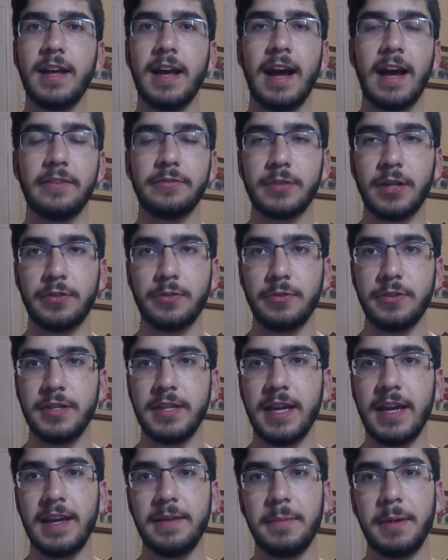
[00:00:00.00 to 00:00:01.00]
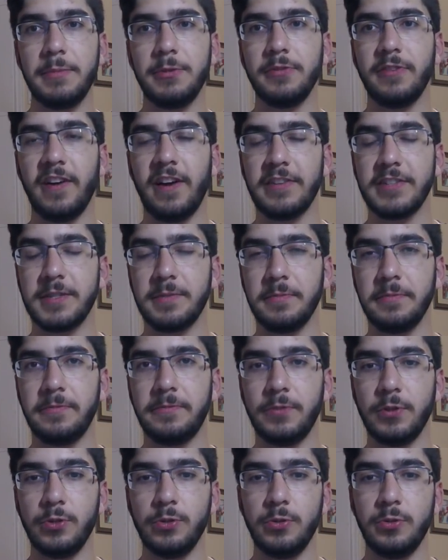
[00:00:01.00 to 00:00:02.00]
Halfway through the day, maybe you've had some
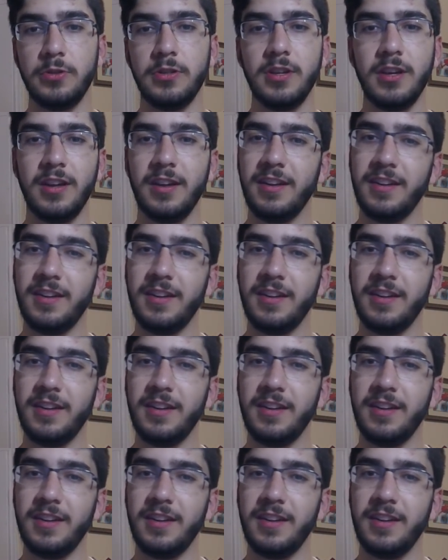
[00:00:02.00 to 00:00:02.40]
food.